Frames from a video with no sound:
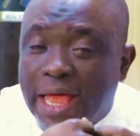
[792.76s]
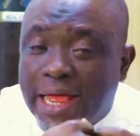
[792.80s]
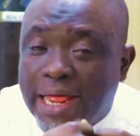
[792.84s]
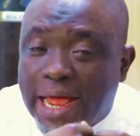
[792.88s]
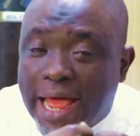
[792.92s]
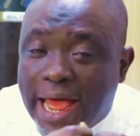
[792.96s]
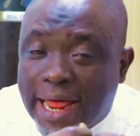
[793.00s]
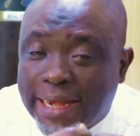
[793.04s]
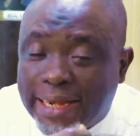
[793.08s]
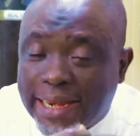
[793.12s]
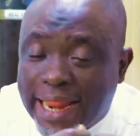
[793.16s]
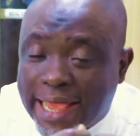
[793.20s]

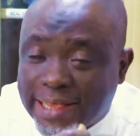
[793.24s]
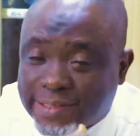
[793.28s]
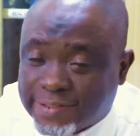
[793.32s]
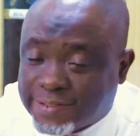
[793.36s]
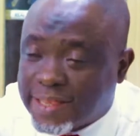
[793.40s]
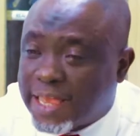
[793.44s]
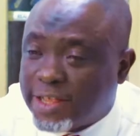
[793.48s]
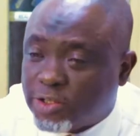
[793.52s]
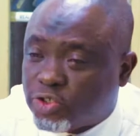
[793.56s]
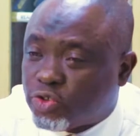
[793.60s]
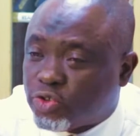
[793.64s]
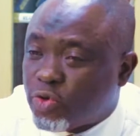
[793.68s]
an
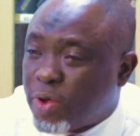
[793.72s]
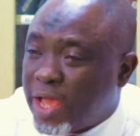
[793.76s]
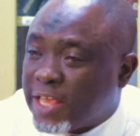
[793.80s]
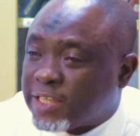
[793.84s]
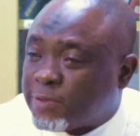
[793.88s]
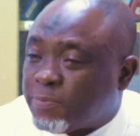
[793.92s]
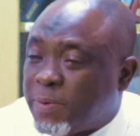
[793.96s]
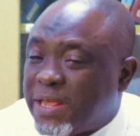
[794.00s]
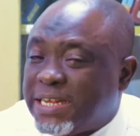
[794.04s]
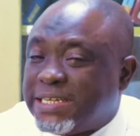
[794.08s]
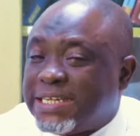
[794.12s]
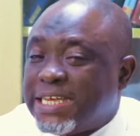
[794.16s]
extent to
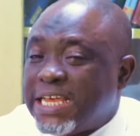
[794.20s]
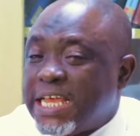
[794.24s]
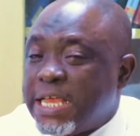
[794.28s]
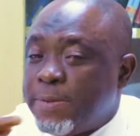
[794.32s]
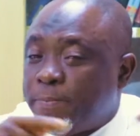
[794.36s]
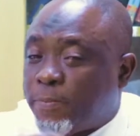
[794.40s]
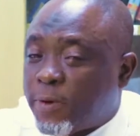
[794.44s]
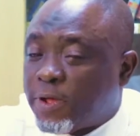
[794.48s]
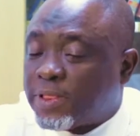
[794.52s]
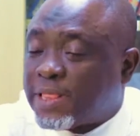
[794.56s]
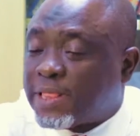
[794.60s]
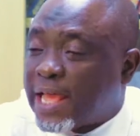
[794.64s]
explain the
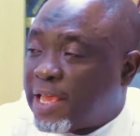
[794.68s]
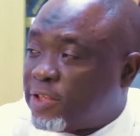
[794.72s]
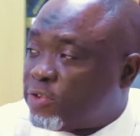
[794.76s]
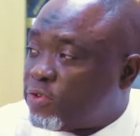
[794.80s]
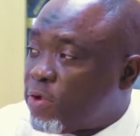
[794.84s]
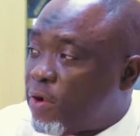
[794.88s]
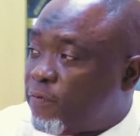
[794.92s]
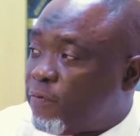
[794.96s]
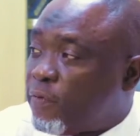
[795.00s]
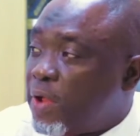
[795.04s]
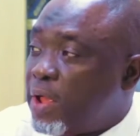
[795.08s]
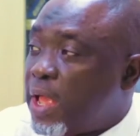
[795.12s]
importance
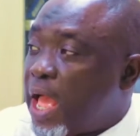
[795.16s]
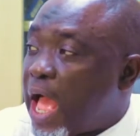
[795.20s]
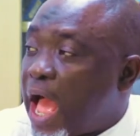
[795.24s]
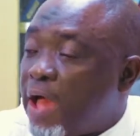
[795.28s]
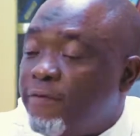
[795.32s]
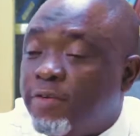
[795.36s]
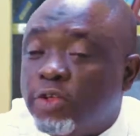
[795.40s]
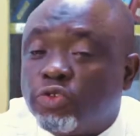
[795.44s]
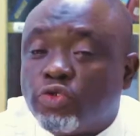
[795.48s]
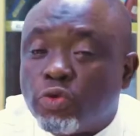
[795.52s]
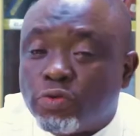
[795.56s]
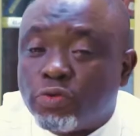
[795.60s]
of
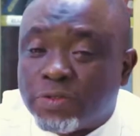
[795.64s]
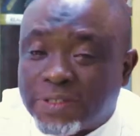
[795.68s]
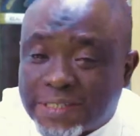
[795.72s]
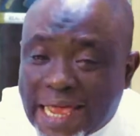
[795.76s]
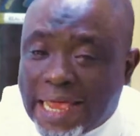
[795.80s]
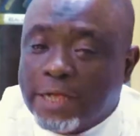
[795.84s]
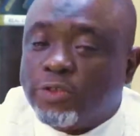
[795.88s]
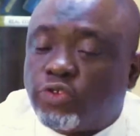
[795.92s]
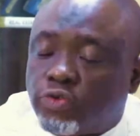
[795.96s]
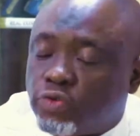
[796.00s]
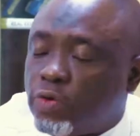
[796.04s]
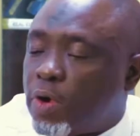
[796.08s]
having to
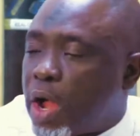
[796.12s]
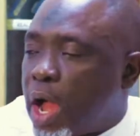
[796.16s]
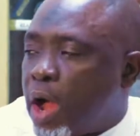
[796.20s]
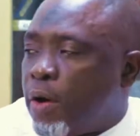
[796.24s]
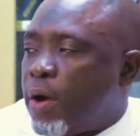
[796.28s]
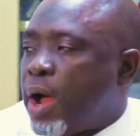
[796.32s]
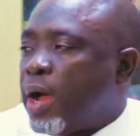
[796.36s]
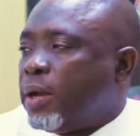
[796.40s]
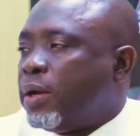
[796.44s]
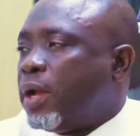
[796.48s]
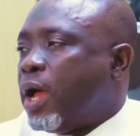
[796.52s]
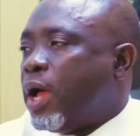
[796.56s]
title
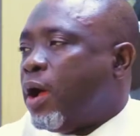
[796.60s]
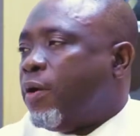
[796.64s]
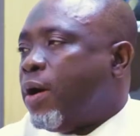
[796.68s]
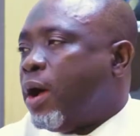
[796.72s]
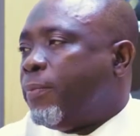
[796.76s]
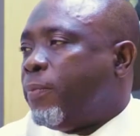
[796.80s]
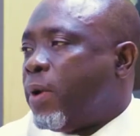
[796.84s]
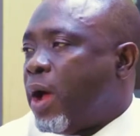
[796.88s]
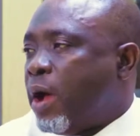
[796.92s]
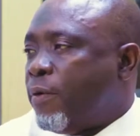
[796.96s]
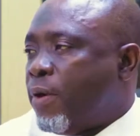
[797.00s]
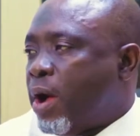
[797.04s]

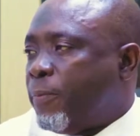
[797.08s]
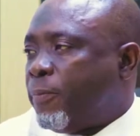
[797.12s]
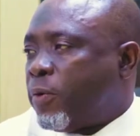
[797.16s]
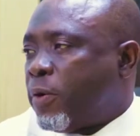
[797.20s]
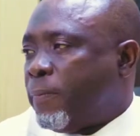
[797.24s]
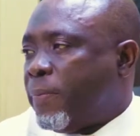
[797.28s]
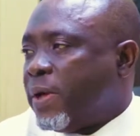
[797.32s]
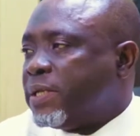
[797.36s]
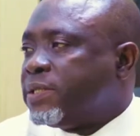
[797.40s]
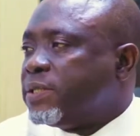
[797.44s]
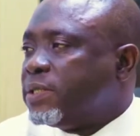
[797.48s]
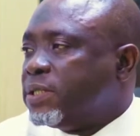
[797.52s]
our
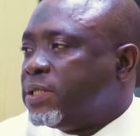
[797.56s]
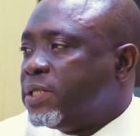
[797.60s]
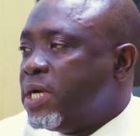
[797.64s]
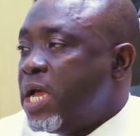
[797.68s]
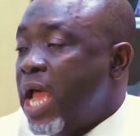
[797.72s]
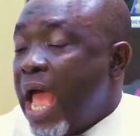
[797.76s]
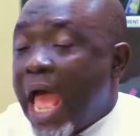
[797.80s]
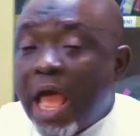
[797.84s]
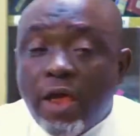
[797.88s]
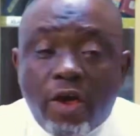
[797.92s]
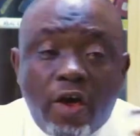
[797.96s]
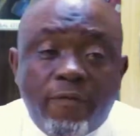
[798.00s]
property.
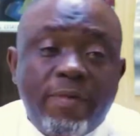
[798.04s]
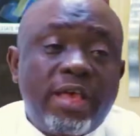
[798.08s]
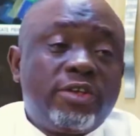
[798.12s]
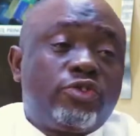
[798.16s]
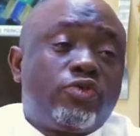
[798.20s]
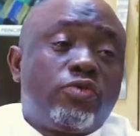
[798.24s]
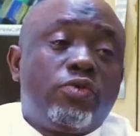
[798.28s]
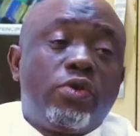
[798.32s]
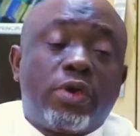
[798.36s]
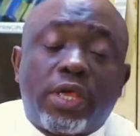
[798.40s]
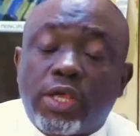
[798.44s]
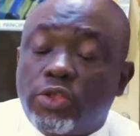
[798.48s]
And government
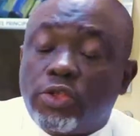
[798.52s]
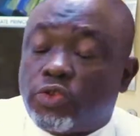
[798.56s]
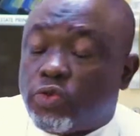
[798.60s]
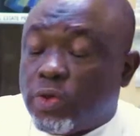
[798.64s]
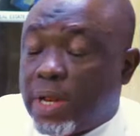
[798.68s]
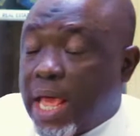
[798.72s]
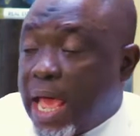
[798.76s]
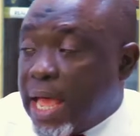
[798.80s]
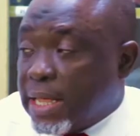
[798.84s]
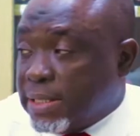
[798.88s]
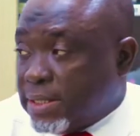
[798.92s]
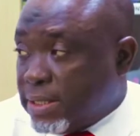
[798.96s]
should look into
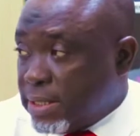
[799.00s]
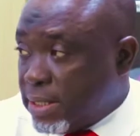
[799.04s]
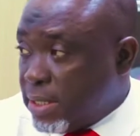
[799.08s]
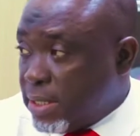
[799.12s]
that.